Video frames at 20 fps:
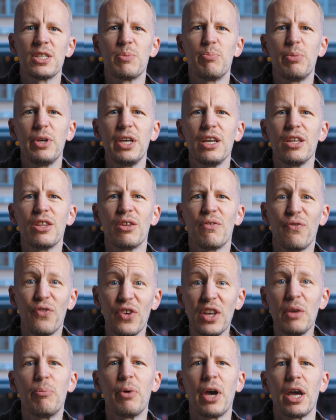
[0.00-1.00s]
being the
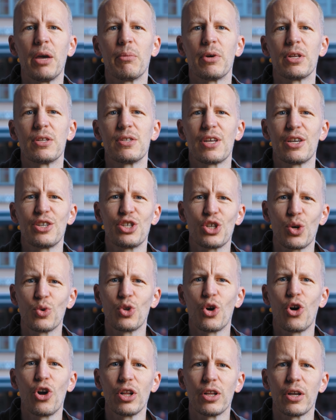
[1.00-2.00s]
fee payments I showed
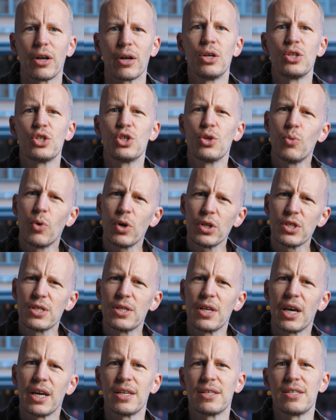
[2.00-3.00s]
earlier. So what's
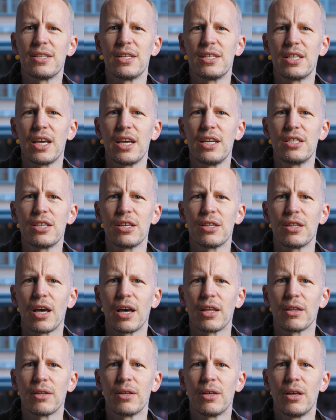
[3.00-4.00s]
the hesitation then?
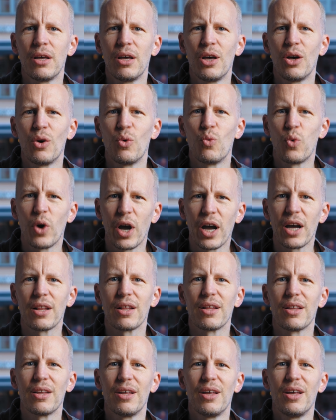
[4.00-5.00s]
Well,
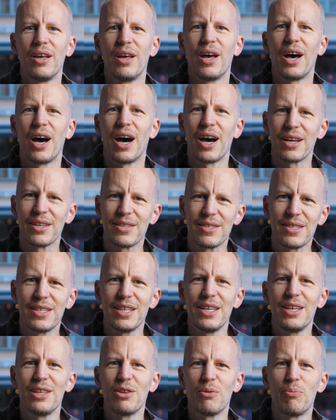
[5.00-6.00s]
I
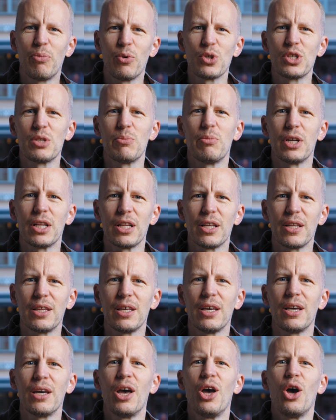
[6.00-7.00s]
see the
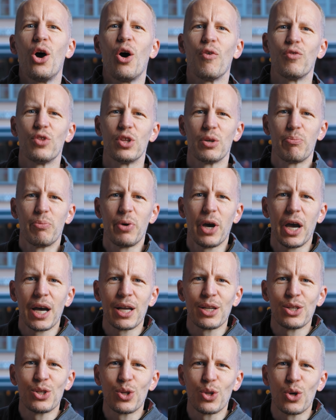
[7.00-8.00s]
possibility of the
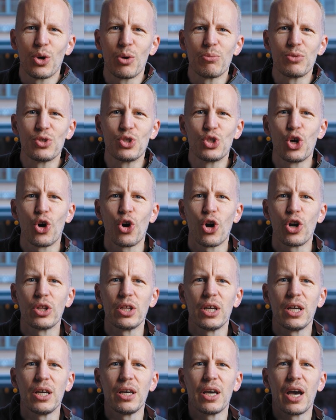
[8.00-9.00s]
pendulum
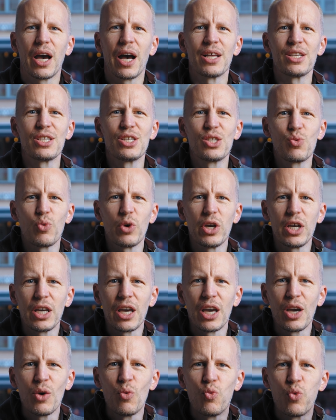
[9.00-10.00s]
turning and
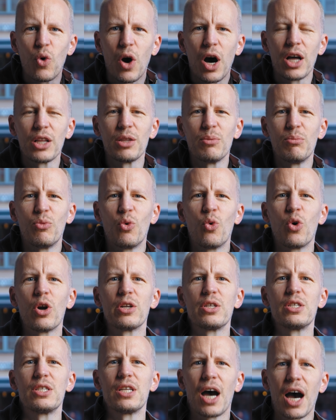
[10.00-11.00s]
swinging one more
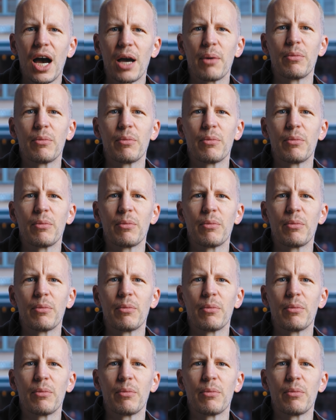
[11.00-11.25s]
time